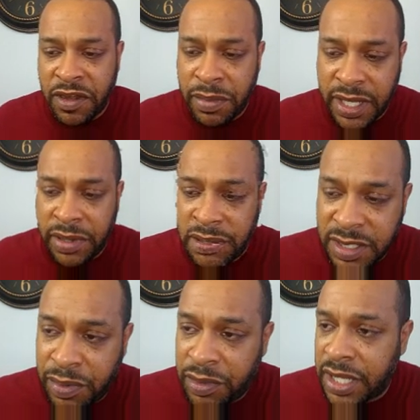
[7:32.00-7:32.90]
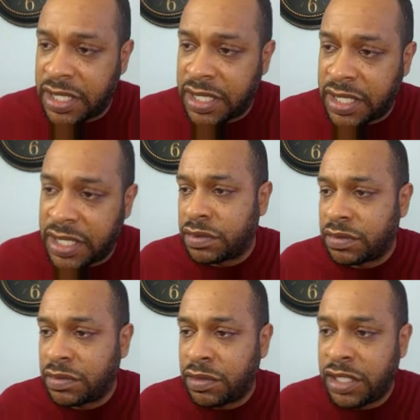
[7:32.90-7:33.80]
to give everybody a heads up on that. So
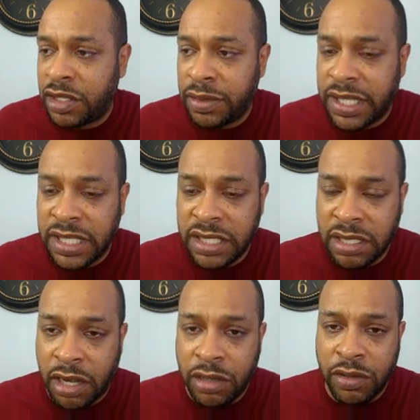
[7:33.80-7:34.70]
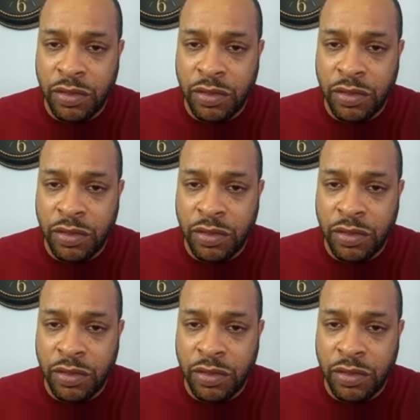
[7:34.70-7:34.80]
really quickly, Art